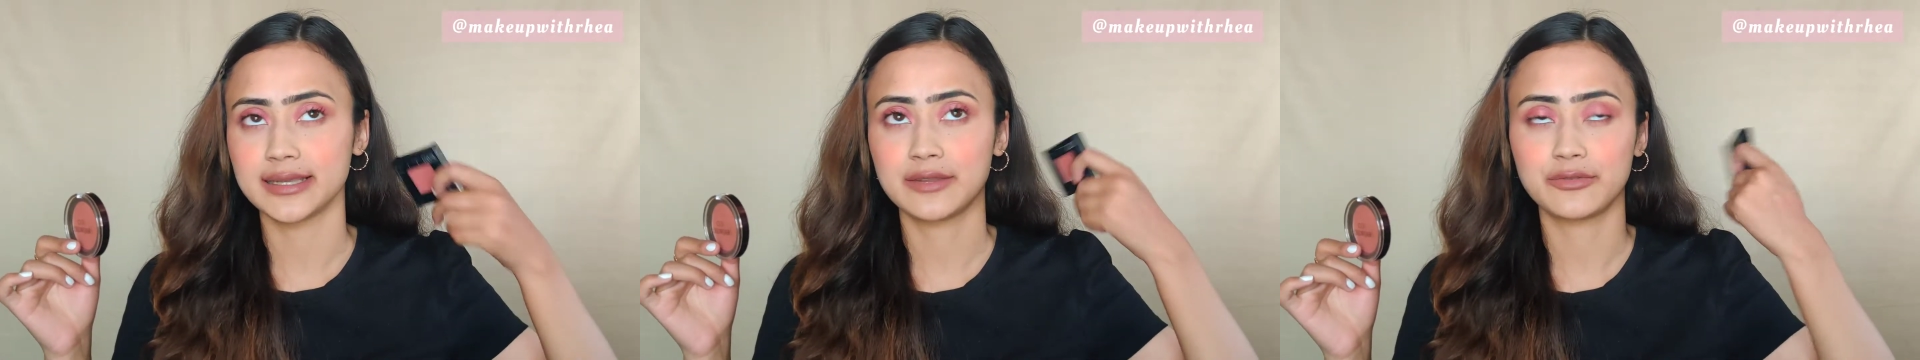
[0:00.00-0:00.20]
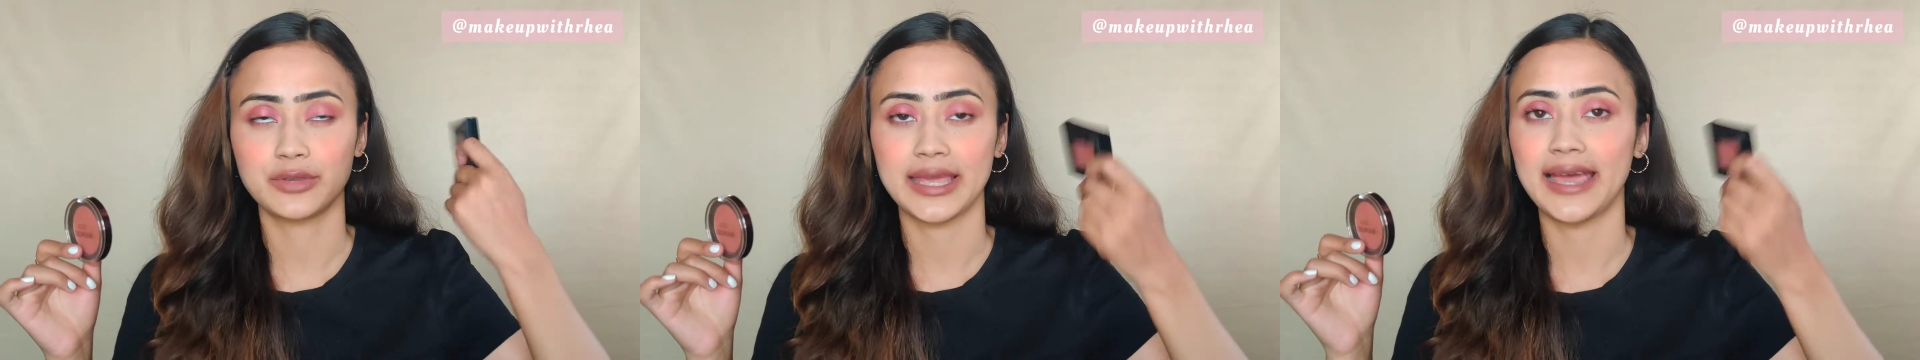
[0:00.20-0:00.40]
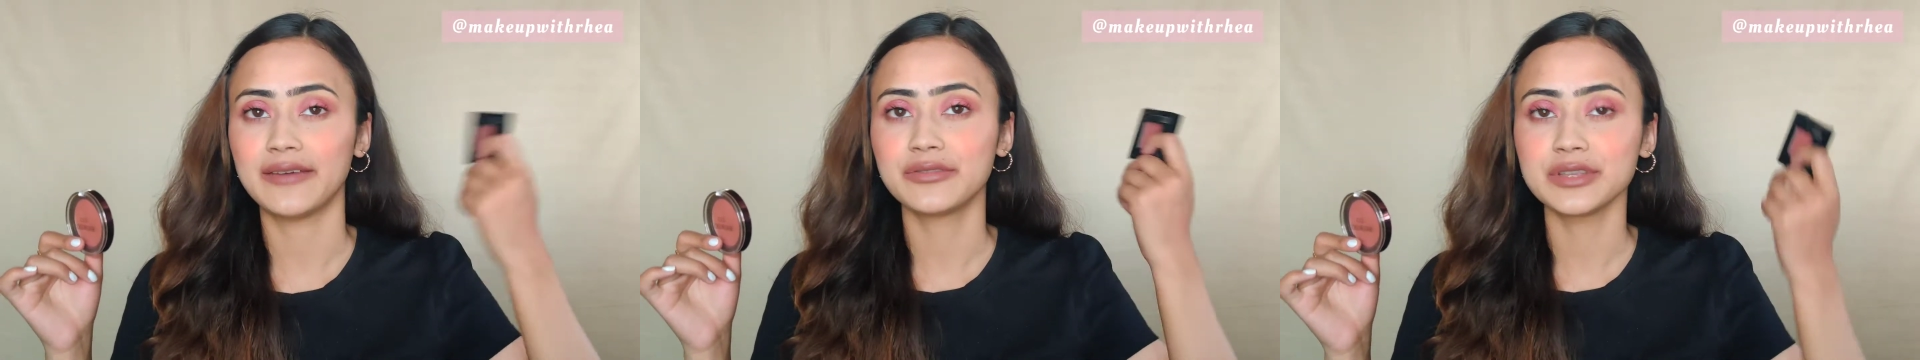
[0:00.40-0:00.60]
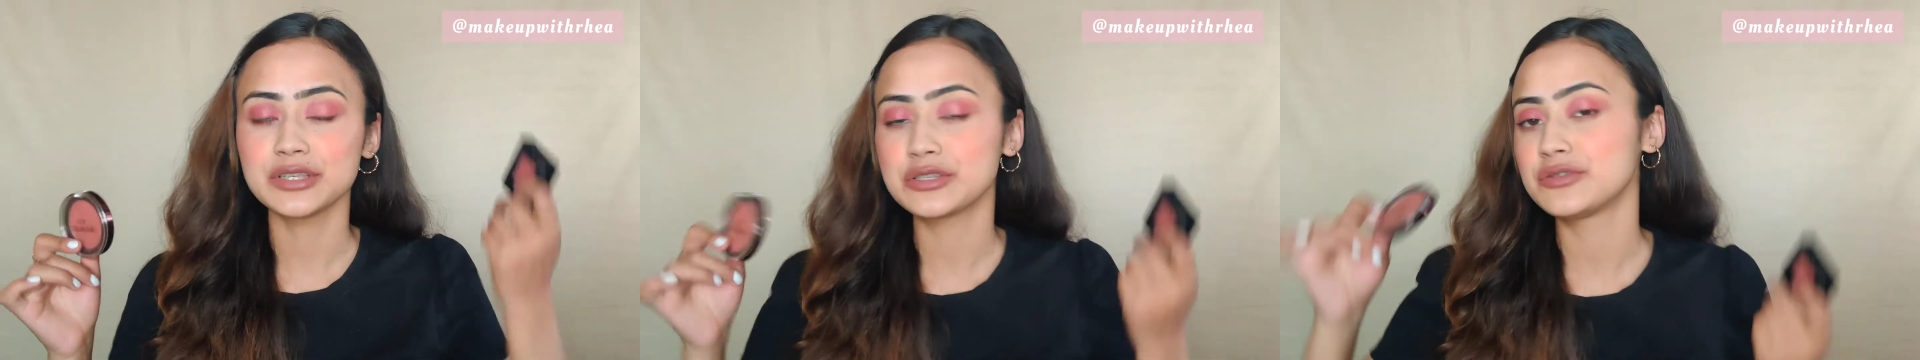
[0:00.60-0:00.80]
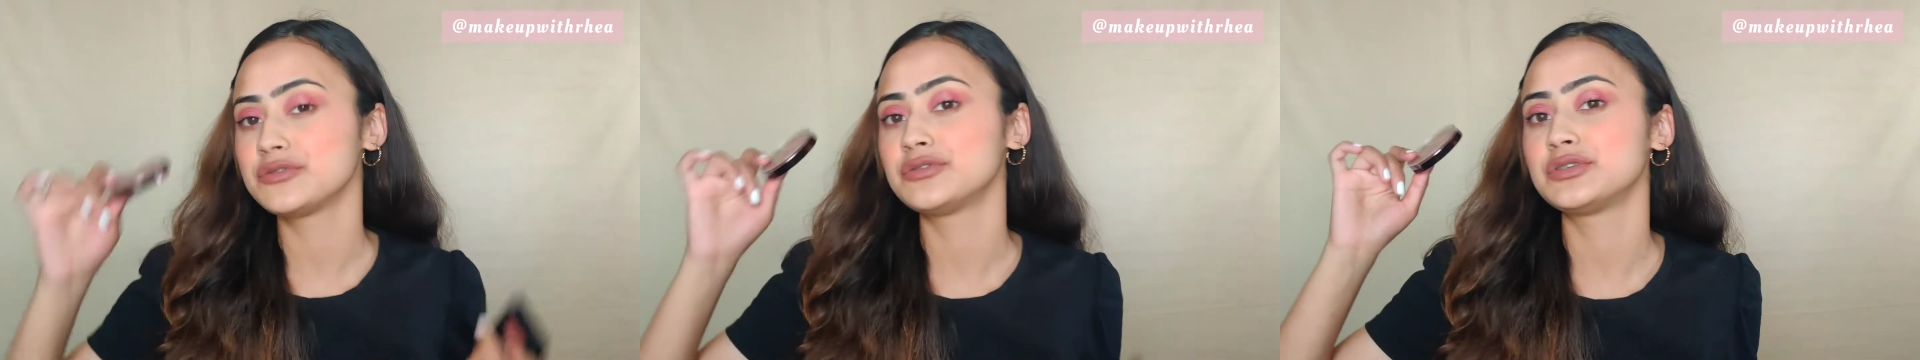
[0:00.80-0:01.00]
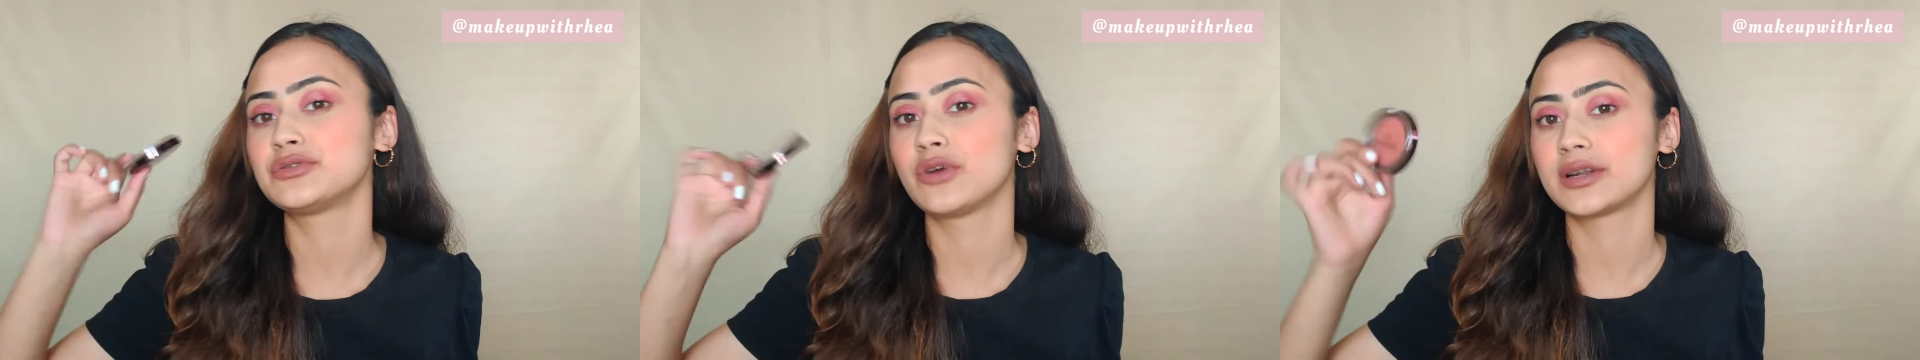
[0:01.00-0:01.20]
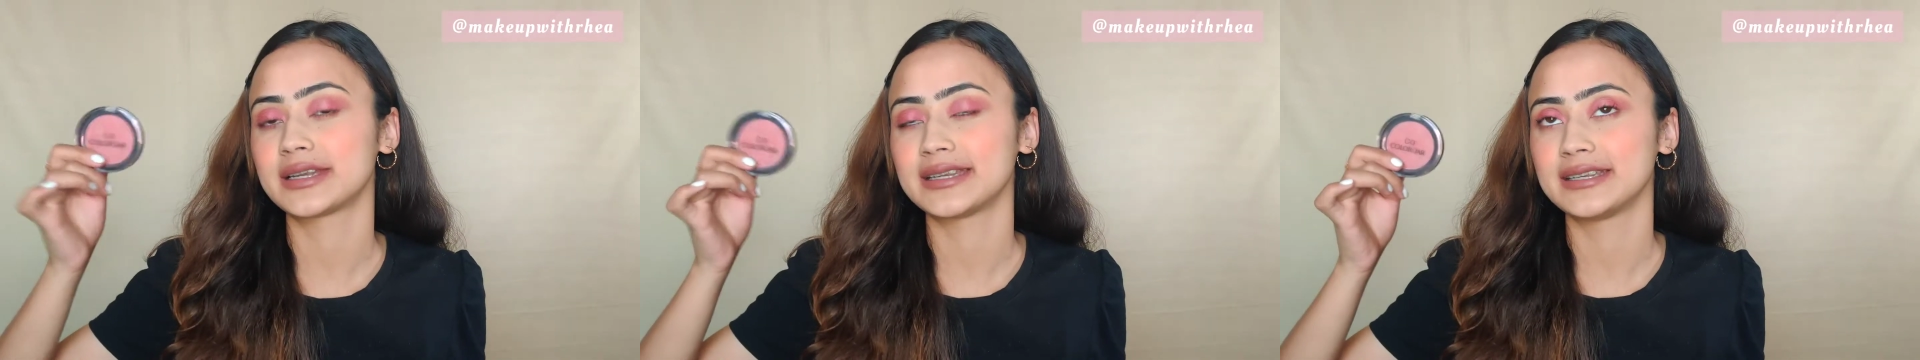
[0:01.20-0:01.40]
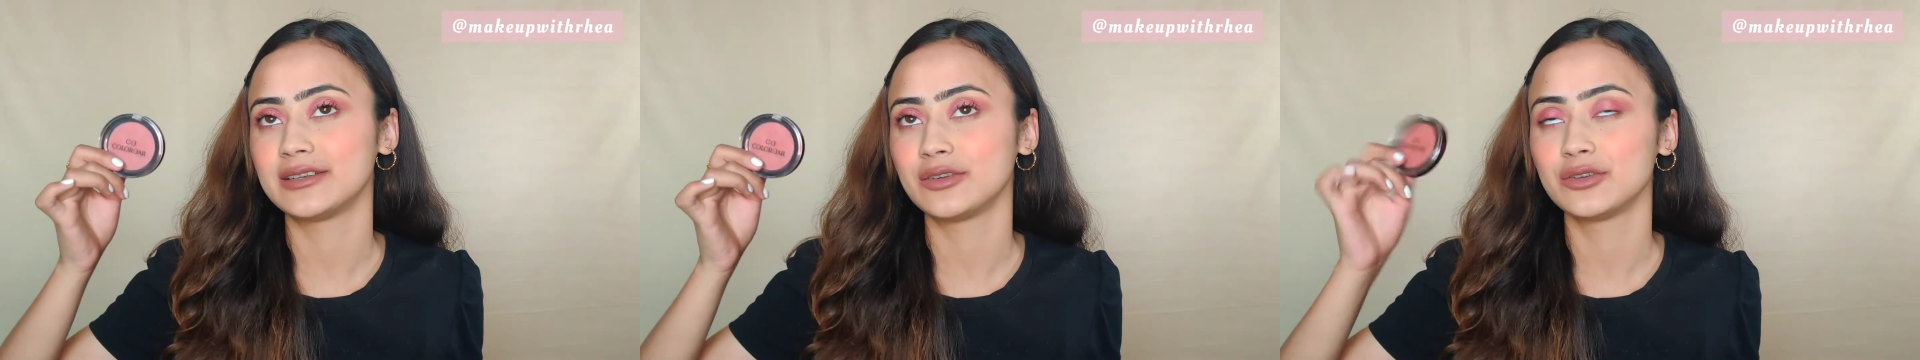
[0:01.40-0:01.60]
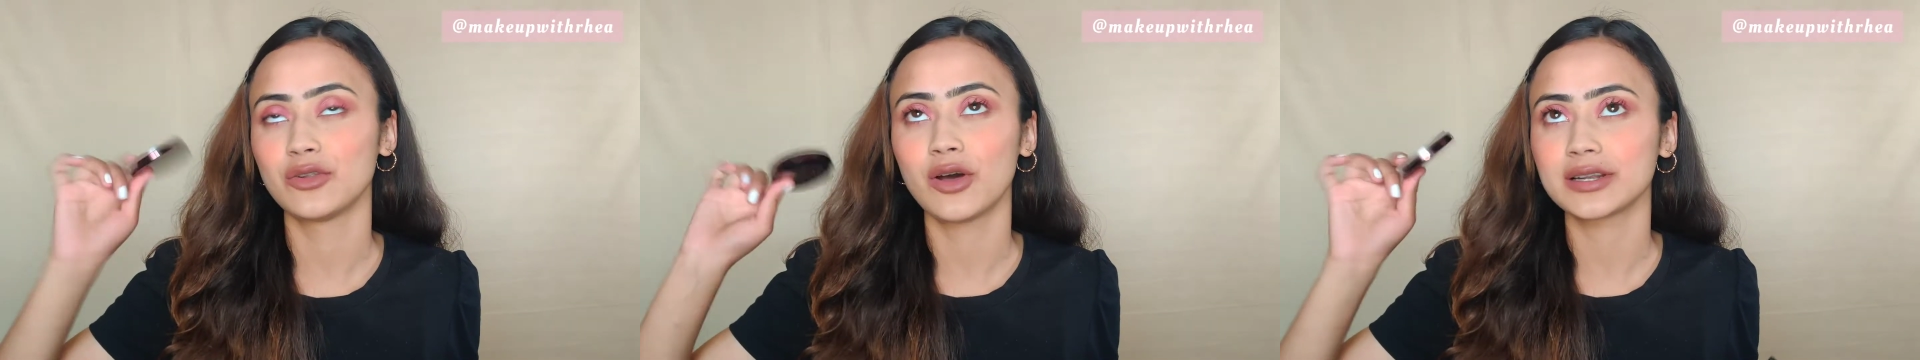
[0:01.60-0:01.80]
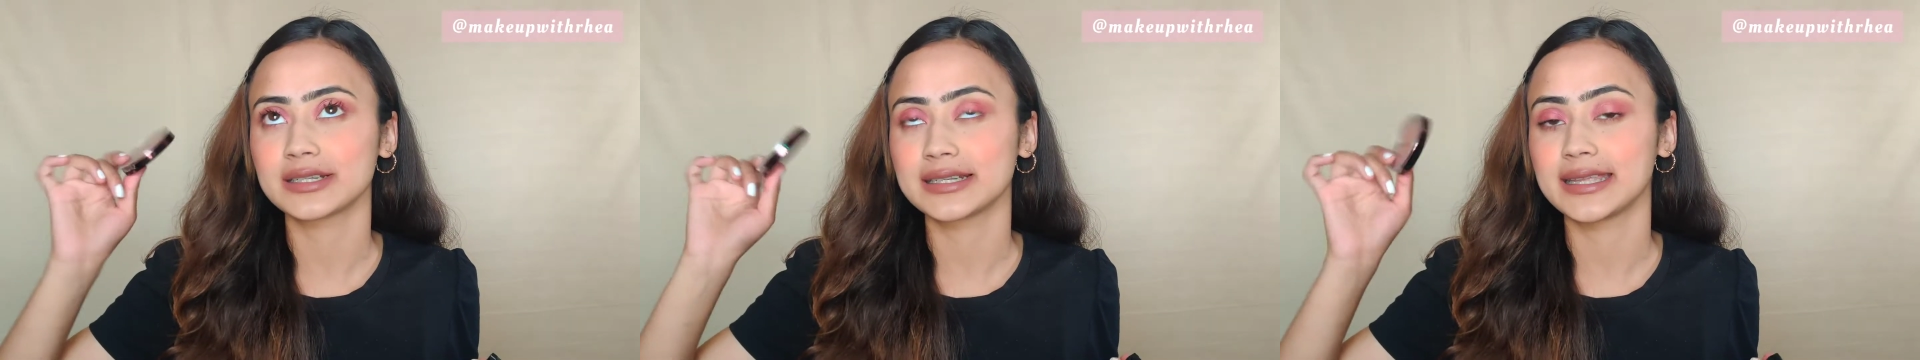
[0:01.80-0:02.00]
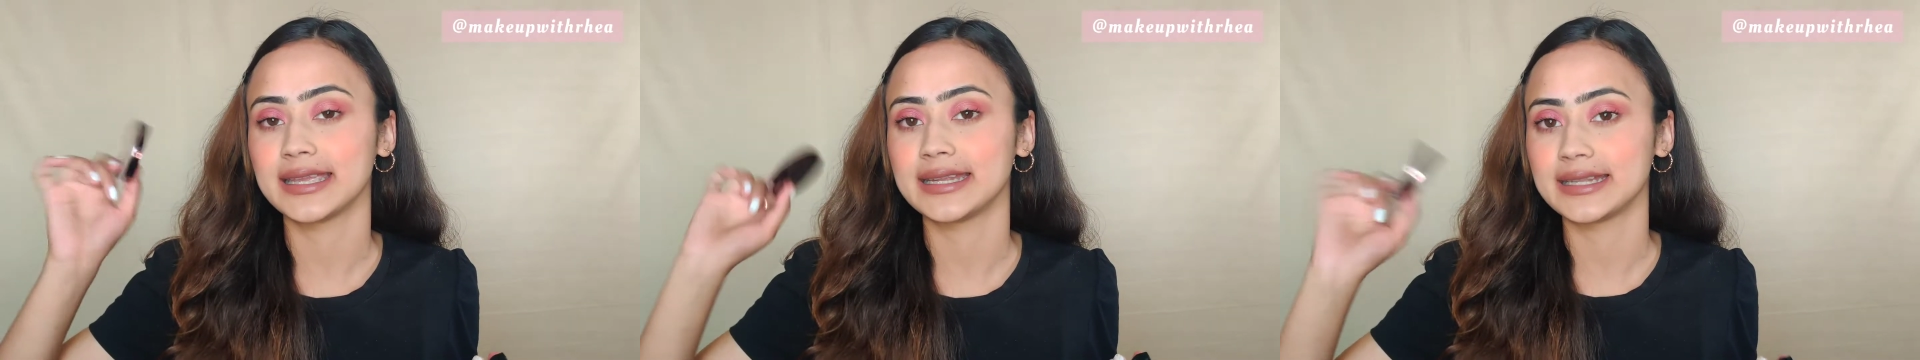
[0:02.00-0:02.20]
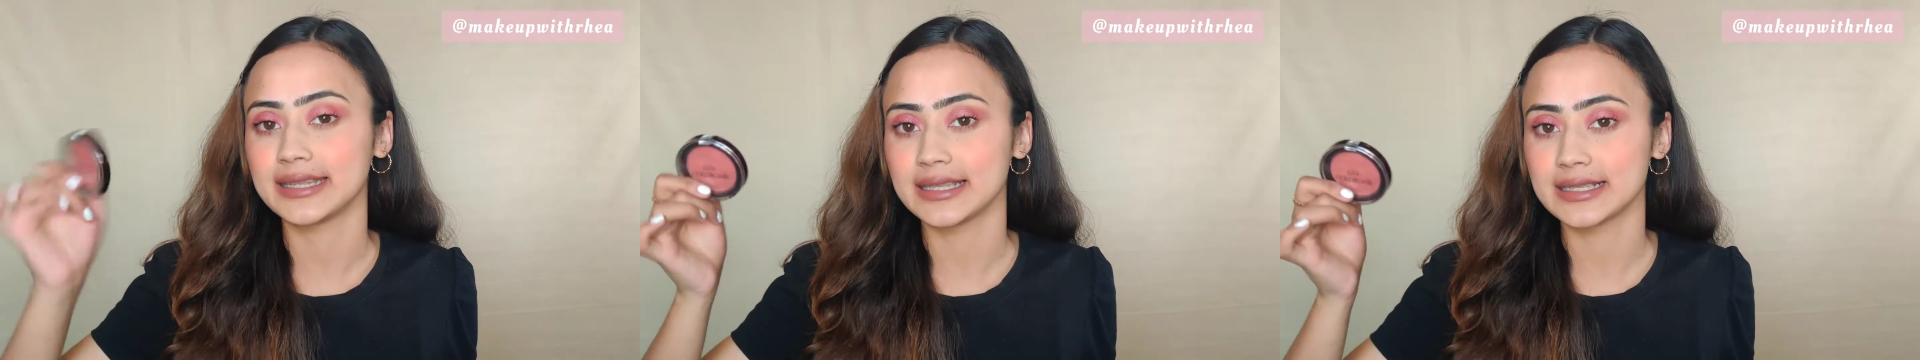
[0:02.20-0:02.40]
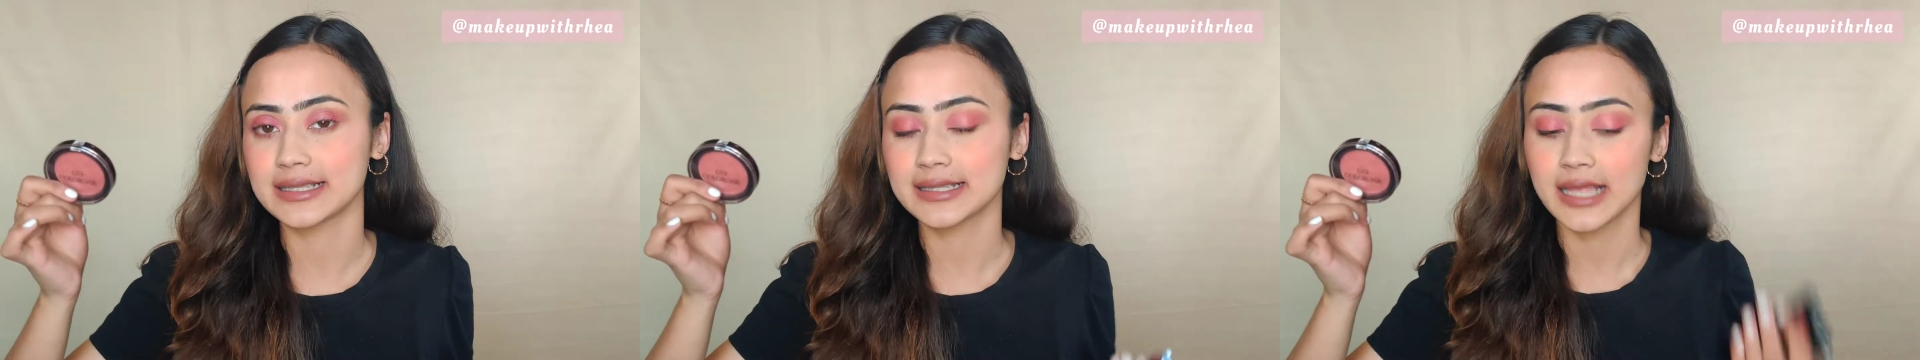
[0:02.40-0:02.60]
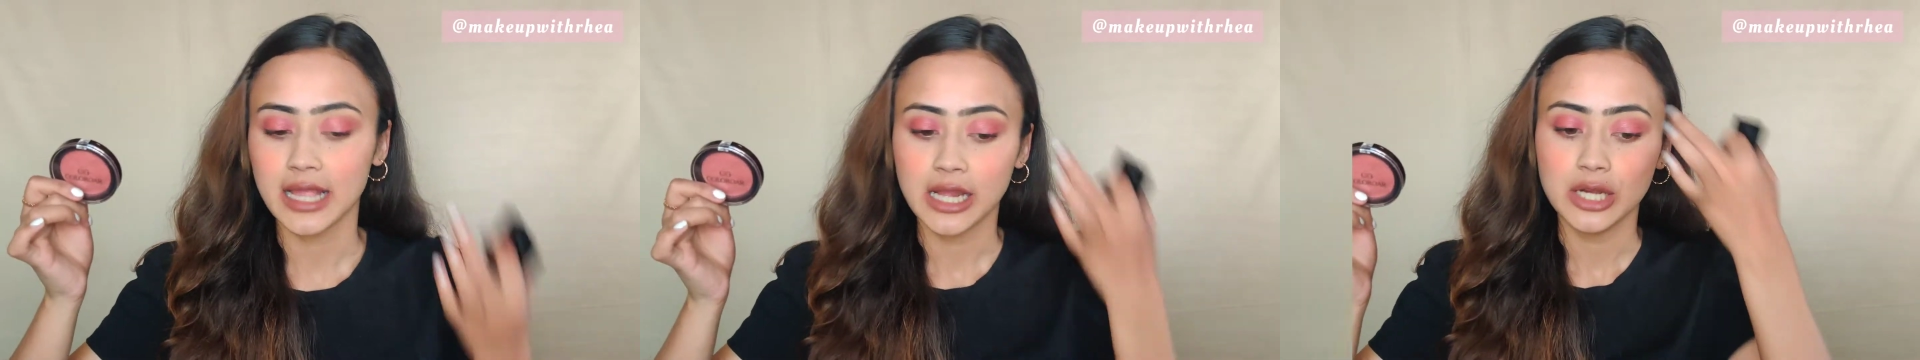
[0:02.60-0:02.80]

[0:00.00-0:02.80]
and if you have this, you do not get this.